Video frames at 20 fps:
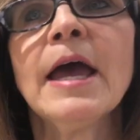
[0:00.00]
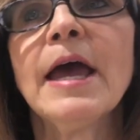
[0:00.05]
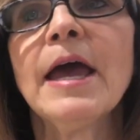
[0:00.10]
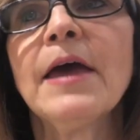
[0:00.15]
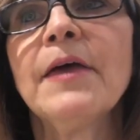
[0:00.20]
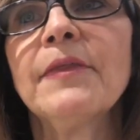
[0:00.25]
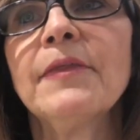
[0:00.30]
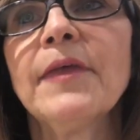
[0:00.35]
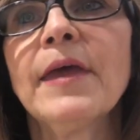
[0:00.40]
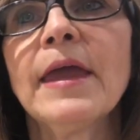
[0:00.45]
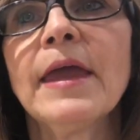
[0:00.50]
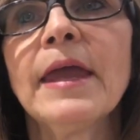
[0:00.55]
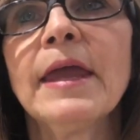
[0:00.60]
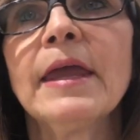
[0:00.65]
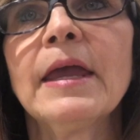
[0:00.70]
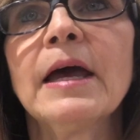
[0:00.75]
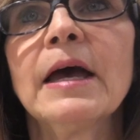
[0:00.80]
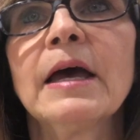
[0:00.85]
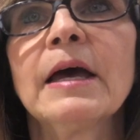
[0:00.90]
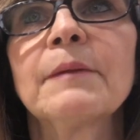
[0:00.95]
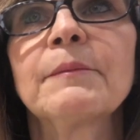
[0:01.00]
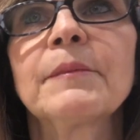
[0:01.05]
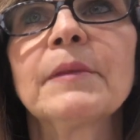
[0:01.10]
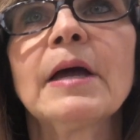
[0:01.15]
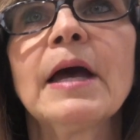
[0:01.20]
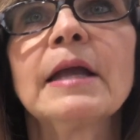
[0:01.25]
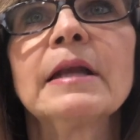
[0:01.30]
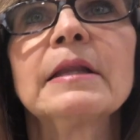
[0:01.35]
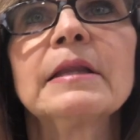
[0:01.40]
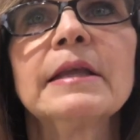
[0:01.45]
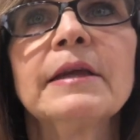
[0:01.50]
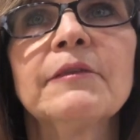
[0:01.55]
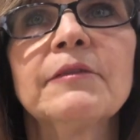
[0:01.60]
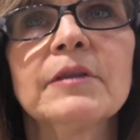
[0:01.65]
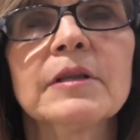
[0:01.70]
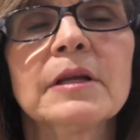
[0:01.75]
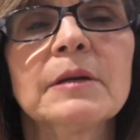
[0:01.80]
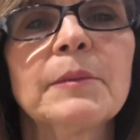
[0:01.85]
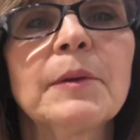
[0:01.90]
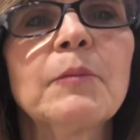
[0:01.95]
and they um, kind of leave a
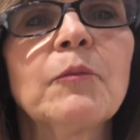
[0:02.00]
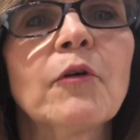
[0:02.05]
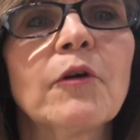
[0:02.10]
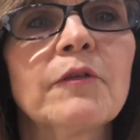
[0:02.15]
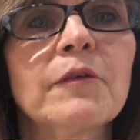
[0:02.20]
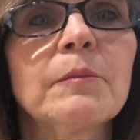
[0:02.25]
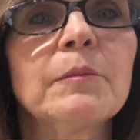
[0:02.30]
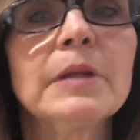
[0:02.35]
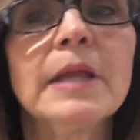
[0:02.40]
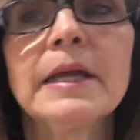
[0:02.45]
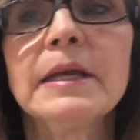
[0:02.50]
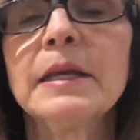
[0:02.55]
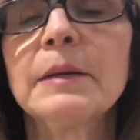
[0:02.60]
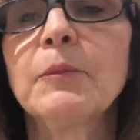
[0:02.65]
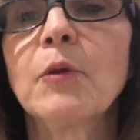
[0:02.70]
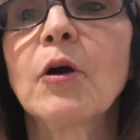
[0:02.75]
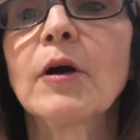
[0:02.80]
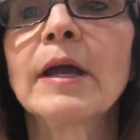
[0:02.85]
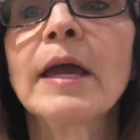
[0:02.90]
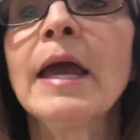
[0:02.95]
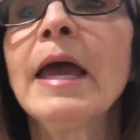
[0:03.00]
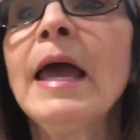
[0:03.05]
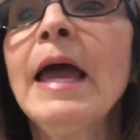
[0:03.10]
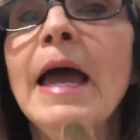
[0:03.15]
little bit more of a blended mark.